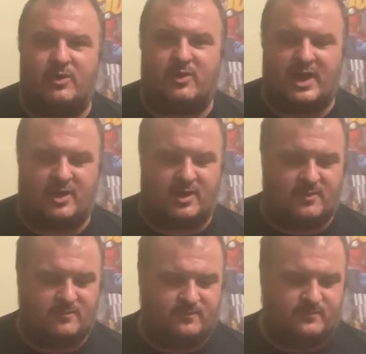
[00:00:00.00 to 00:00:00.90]
Raider.
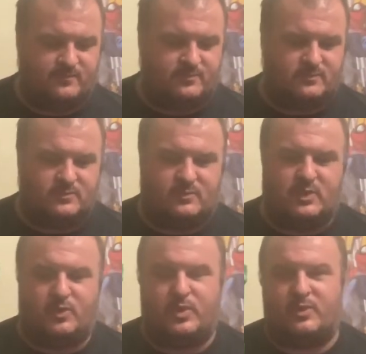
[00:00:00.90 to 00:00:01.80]

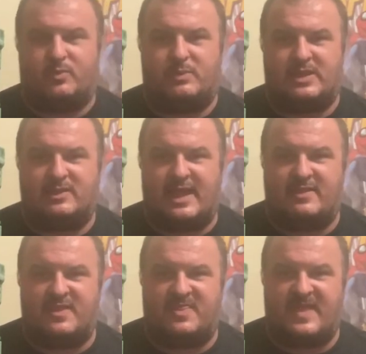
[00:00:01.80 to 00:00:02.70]
And you would be
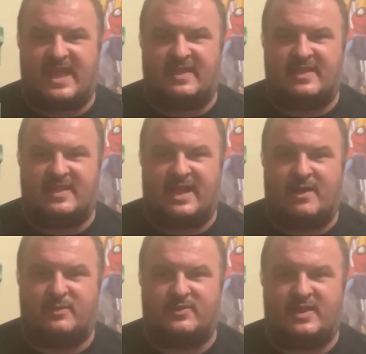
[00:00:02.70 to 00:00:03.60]
led to think that
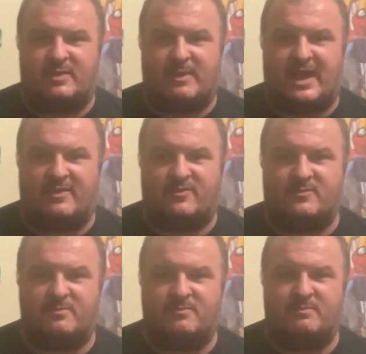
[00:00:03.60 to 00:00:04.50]
that was
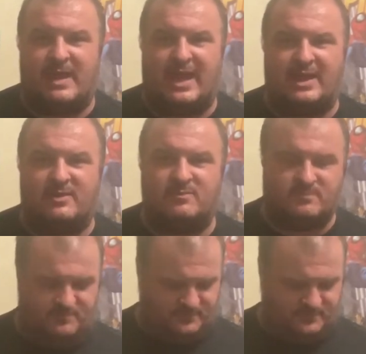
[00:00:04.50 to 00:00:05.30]
He-Man's main